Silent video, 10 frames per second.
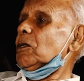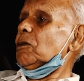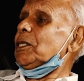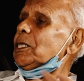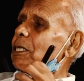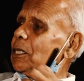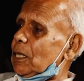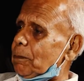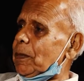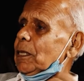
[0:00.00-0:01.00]
which is
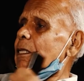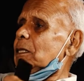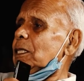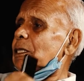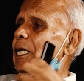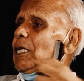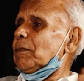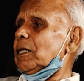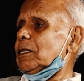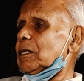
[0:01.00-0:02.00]
keeping these
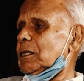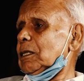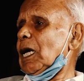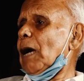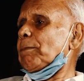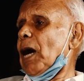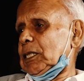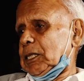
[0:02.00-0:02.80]
elements apart.